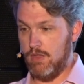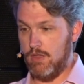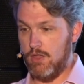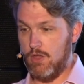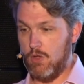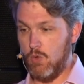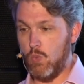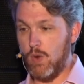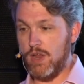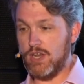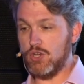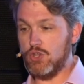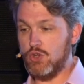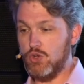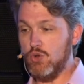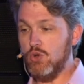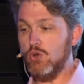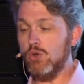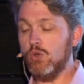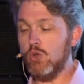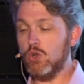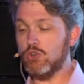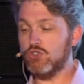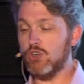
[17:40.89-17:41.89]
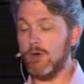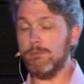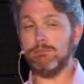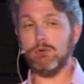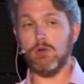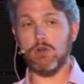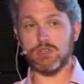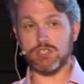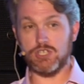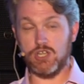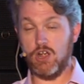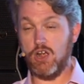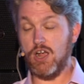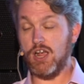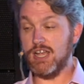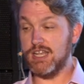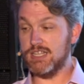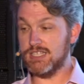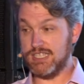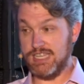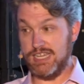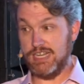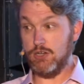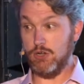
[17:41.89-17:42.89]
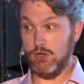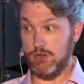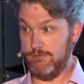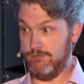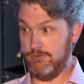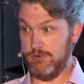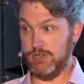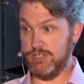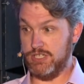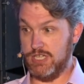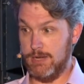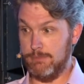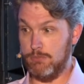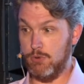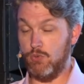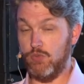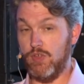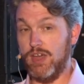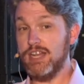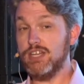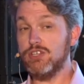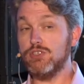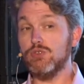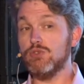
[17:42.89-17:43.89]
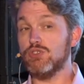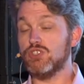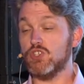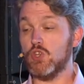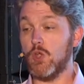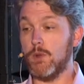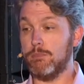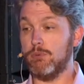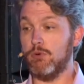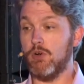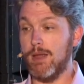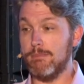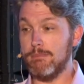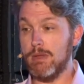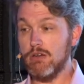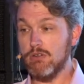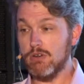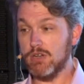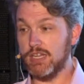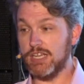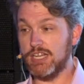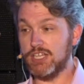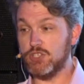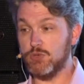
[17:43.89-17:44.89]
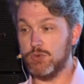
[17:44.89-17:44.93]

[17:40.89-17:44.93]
When Google or Dropbox hires Guido, for example, they do so primarily to